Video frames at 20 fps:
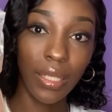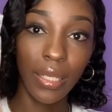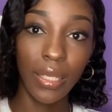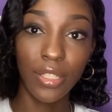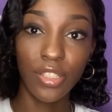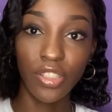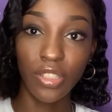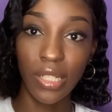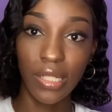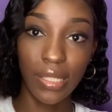
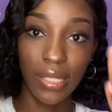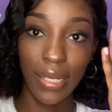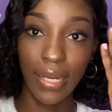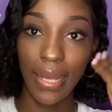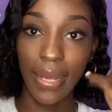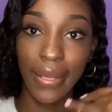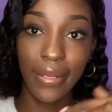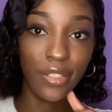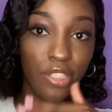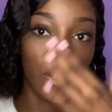It's just that
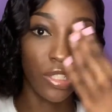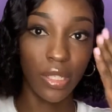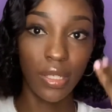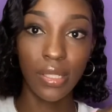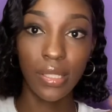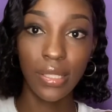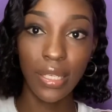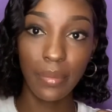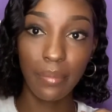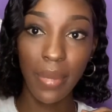I just
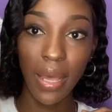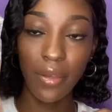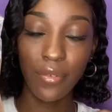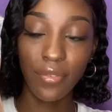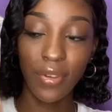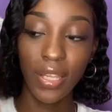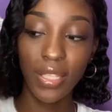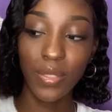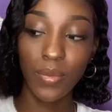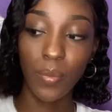did my
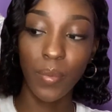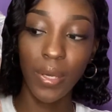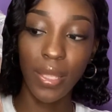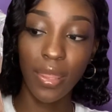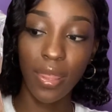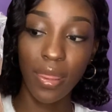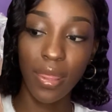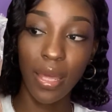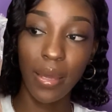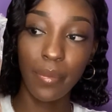face with
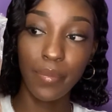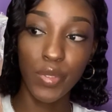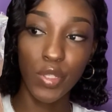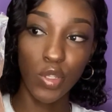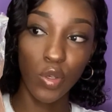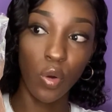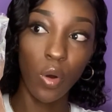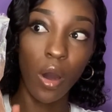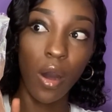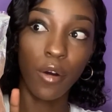them,
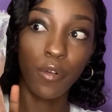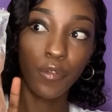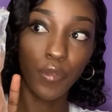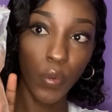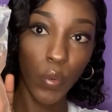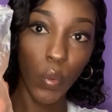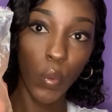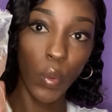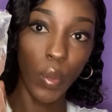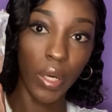so of
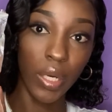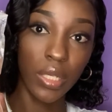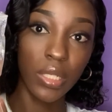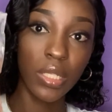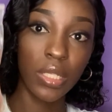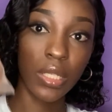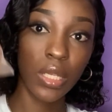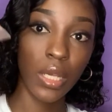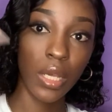course